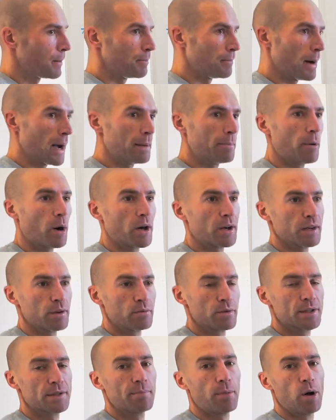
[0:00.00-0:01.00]
My body
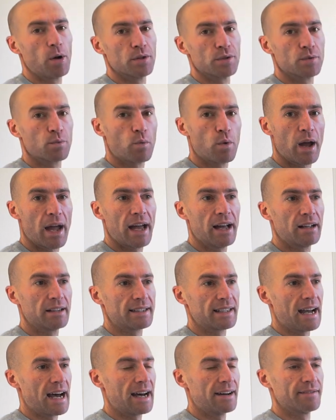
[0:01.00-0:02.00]
responds well
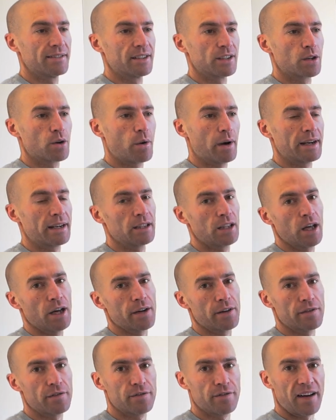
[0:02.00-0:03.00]
to having quite a
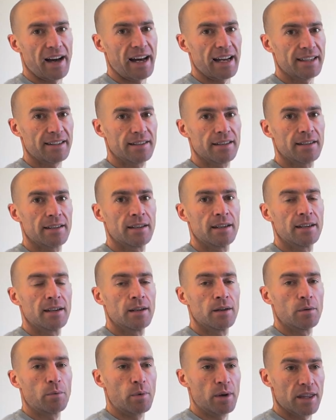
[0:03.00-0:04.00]
lot of fat
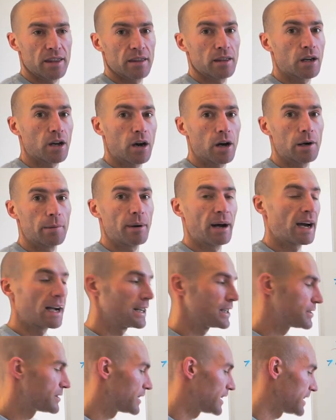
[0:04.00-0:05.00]
with the
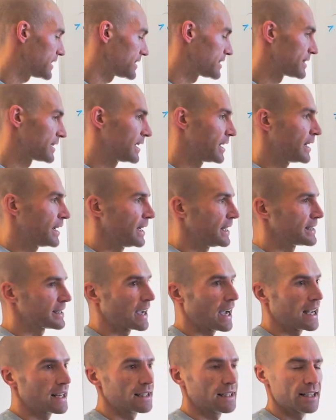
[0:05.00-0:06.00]
carbohydrates.
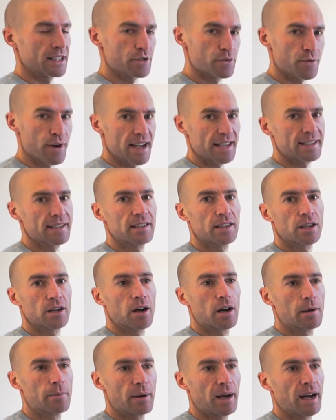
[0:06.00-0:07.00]
It's kind of like dressing the
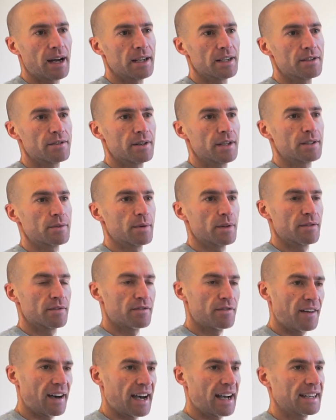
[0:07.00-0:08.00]
carbohydrates with
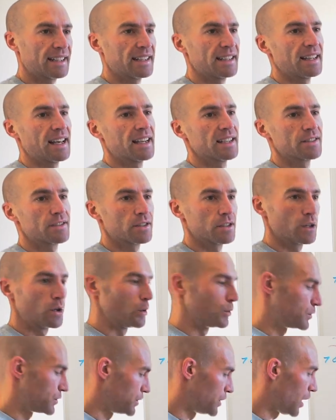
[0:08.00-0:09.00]
fat, and that
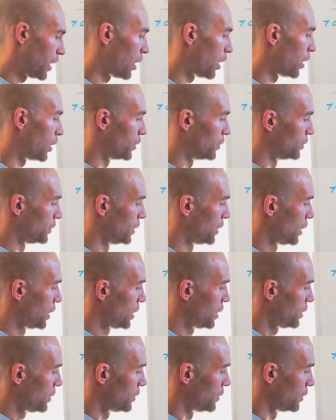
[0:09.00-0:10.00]
slows down
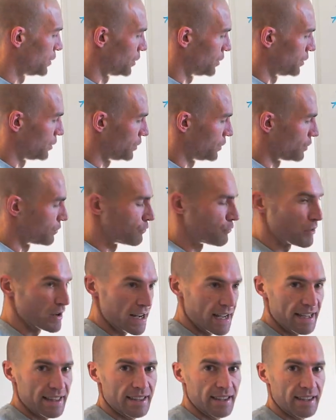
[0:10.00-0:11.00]
the
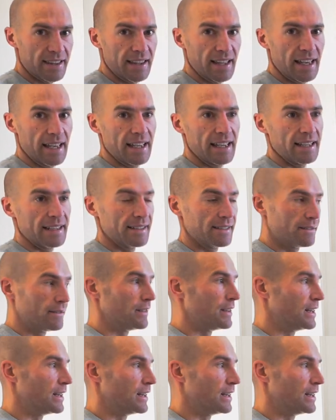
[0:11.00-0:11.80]
rate that they